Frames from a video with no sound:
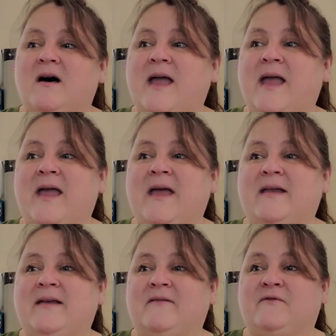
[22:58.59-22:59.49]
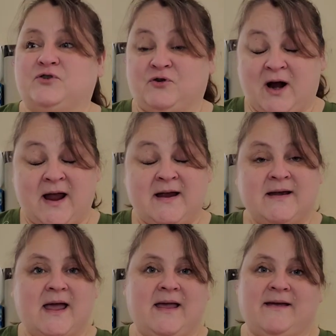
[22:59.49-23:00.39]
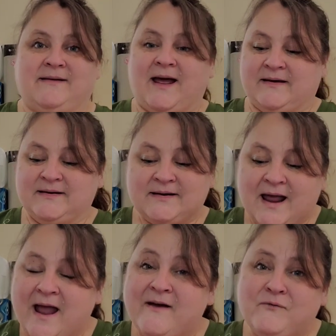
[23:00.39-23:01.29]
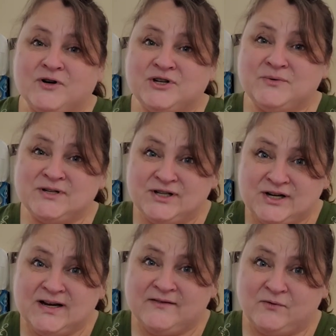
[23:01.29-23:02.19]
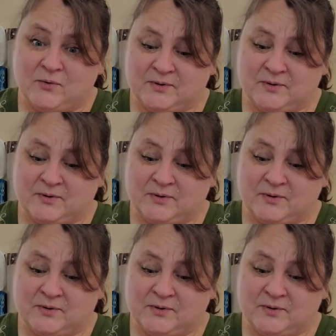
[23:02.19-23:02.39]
and for trade and I didn't have what she was looking for